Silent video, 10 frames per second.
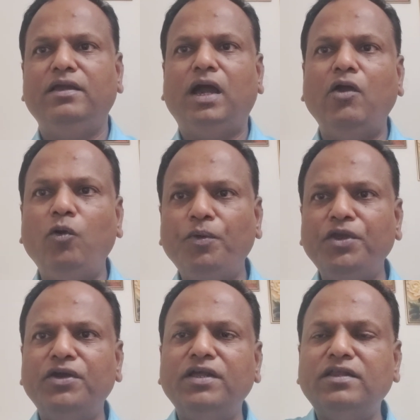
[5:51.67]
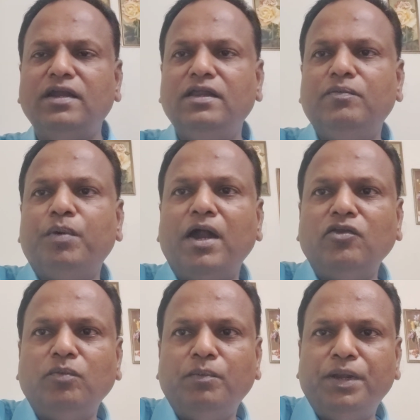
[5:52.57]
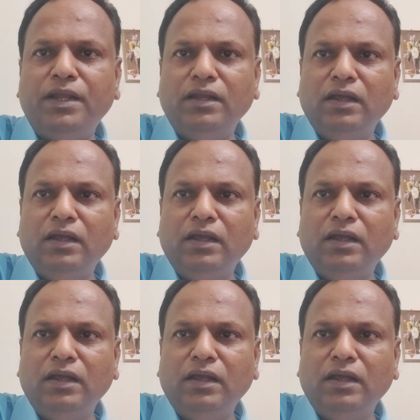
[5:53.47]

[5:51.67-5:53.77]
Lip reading: I hope you understand these parts of the brain.